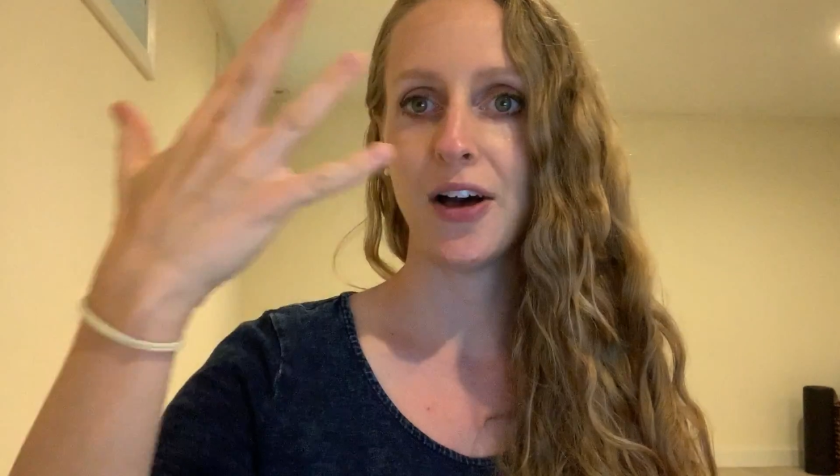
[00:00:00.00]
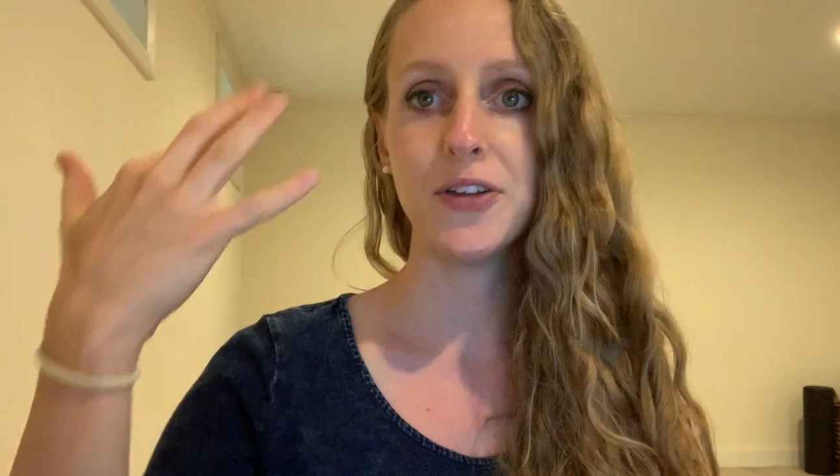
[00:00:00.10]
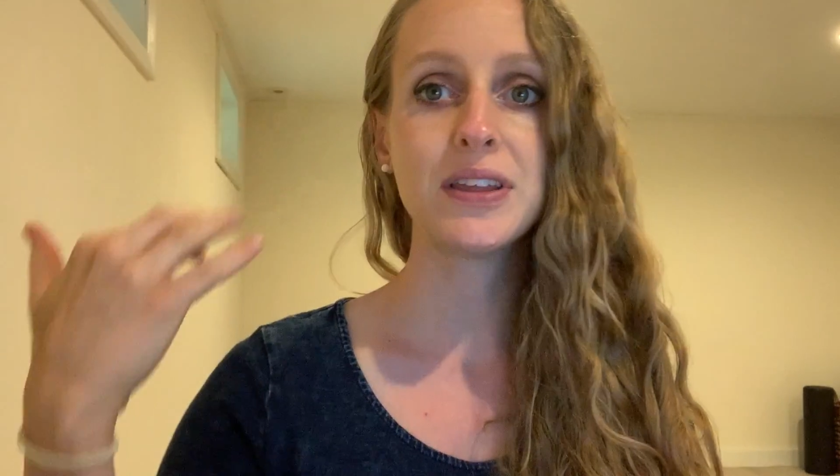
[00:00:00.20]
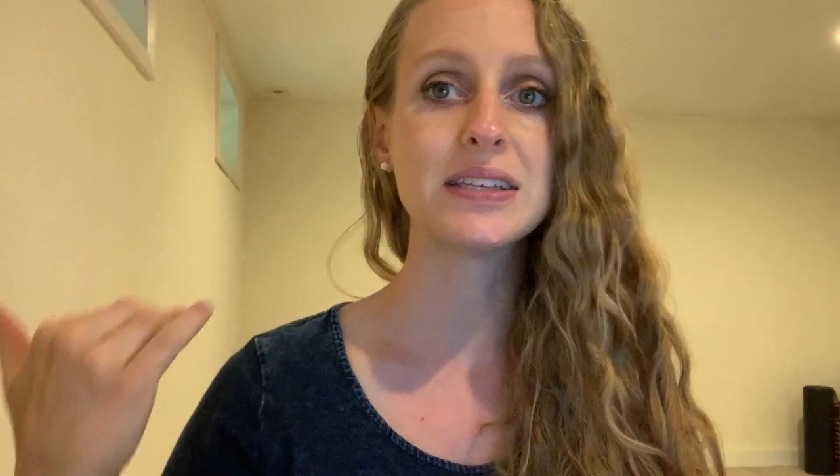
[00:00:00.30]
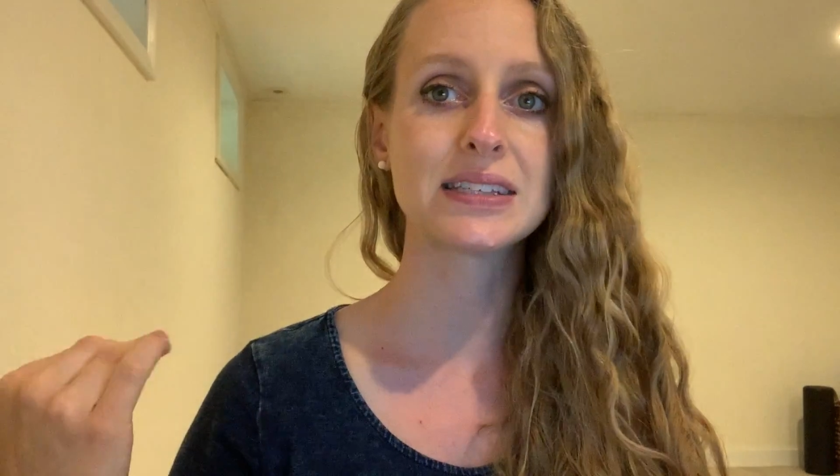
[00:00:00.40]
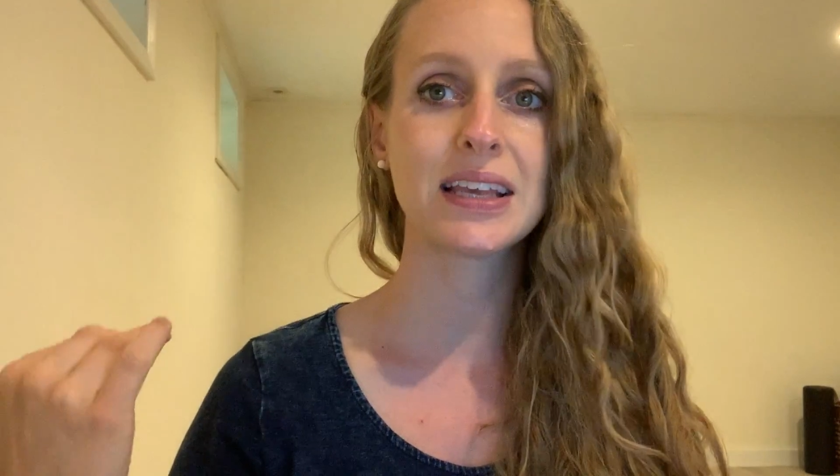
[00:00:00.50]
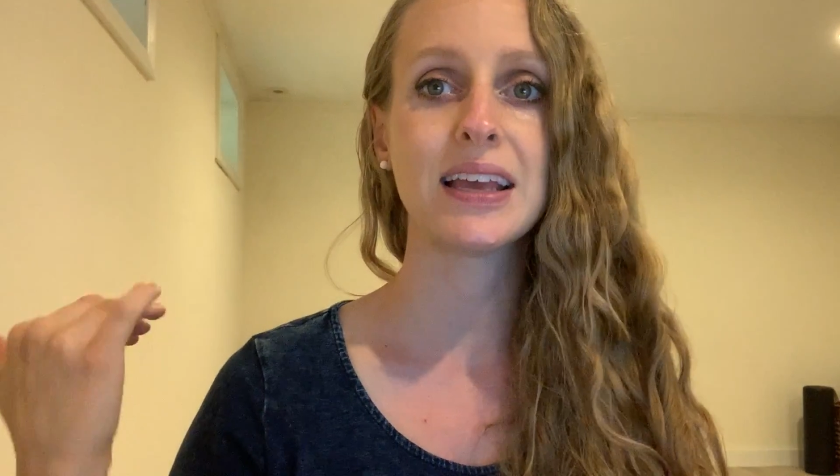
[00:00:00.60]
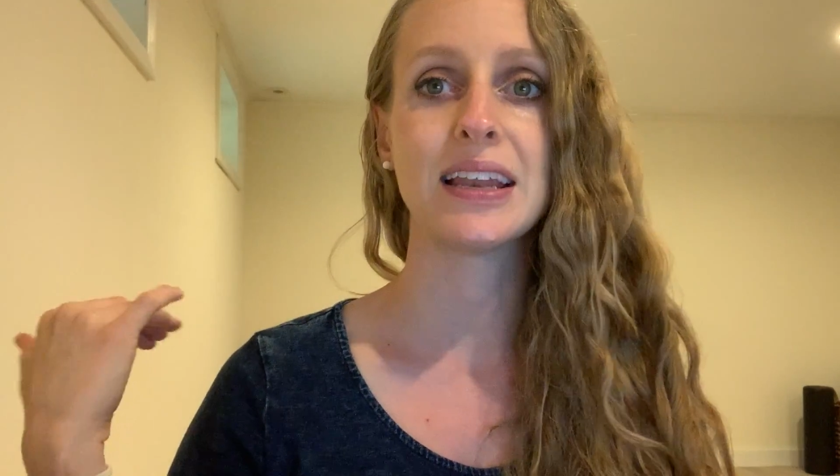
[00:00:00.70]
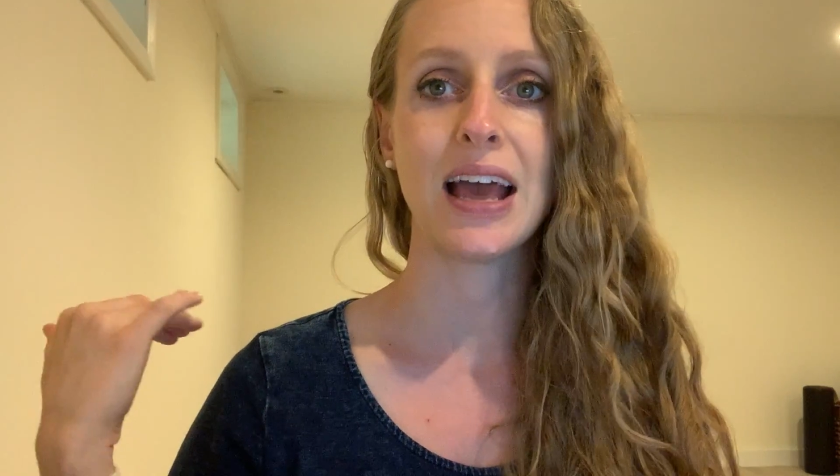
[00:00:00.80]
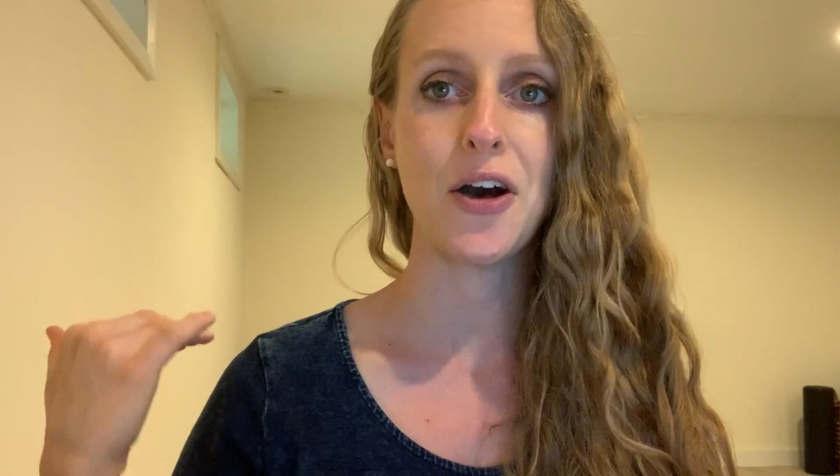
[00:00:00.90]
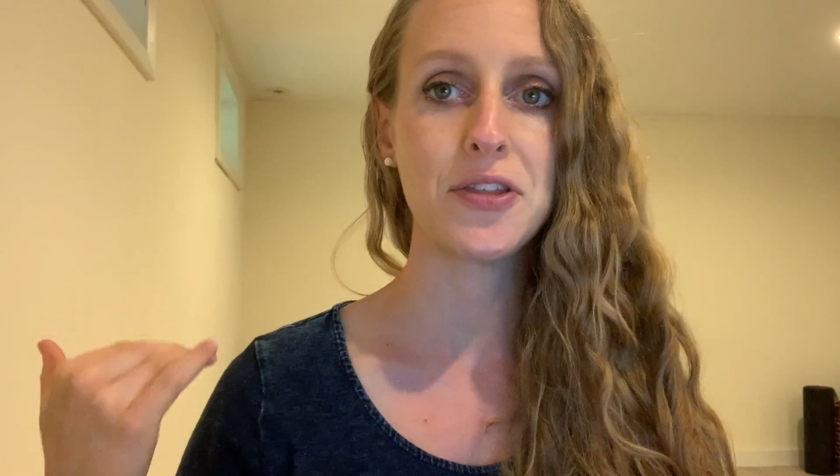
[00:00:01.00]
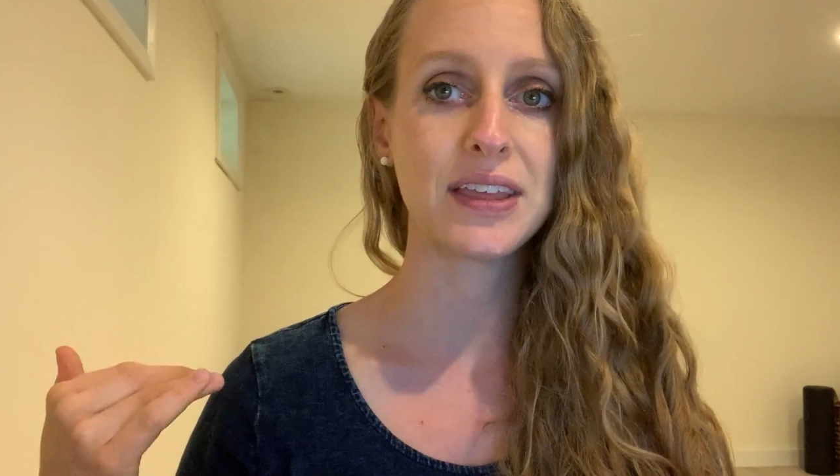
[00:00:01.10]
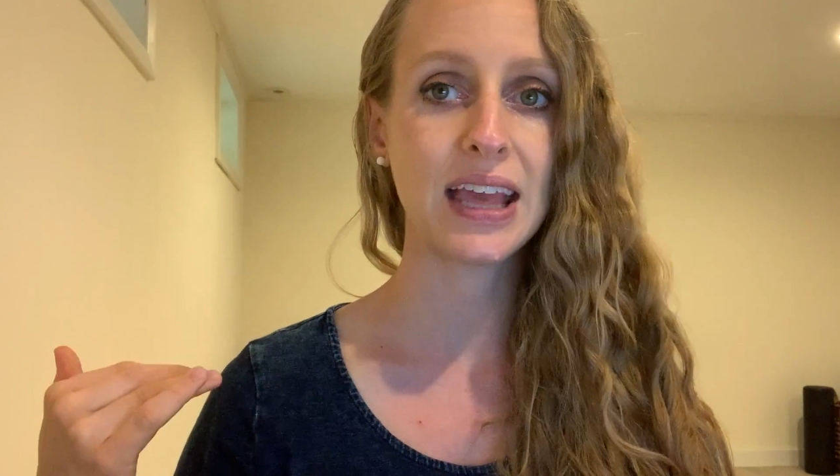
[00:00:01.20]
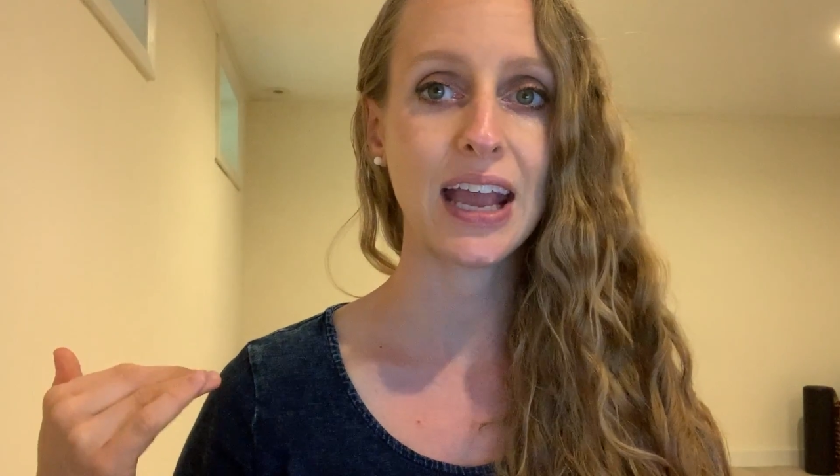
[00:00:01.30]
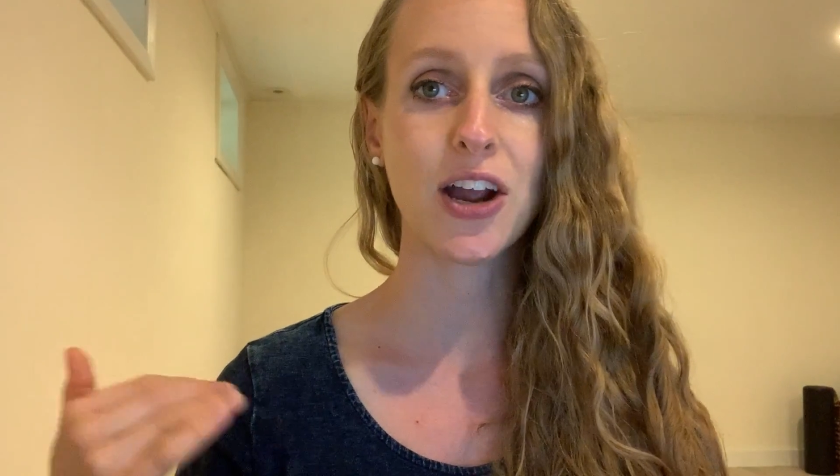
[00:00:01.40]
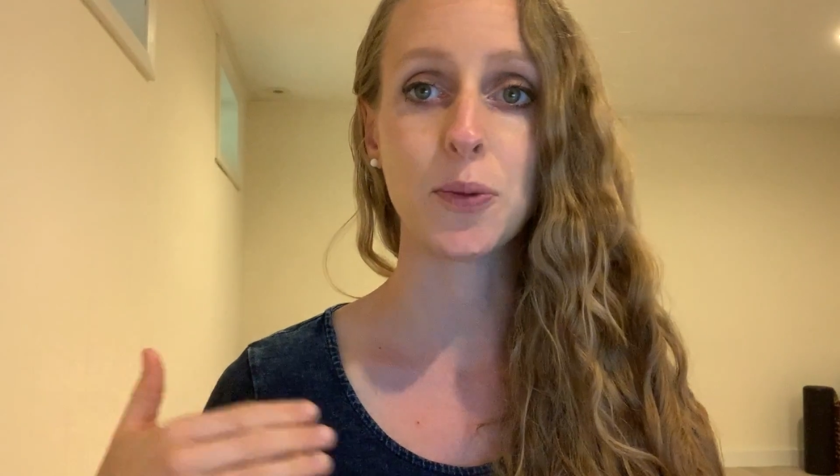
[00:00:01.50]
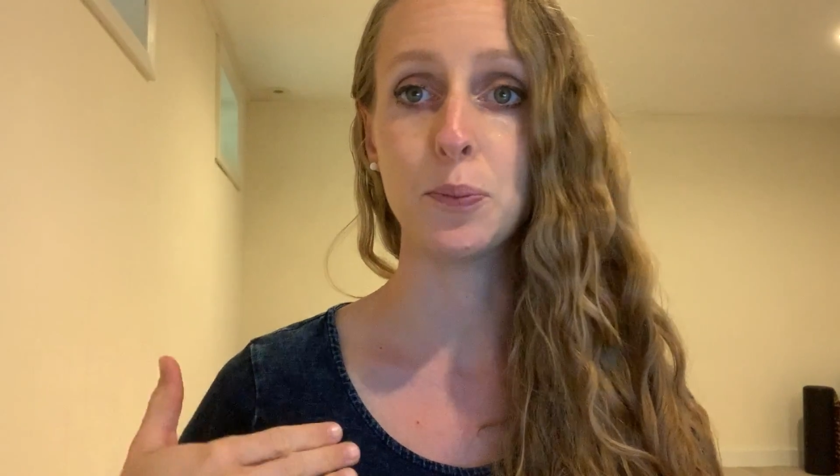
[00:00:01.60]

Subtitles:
healthy skin, healthy hair,